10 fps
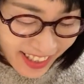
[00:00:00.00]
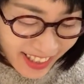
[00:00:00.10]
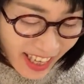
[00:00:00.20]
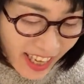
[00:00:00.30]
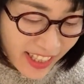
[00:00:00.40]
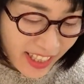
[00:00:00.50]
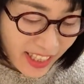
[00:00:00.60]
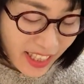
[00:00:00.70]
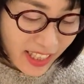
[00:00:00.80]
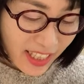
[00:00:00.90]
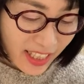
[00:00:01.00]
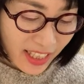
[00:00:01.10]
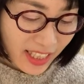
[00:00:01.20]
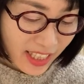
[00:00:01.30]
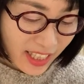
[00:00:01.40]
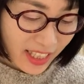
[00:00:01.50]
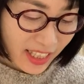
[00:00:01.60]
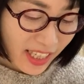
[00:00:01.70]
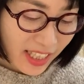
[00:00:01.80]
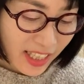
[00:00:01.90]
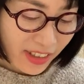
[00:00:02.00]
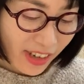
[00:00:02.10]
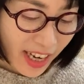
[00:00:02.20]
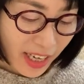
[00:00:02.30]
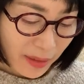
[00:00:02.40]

Yes, it's, it's getting gray.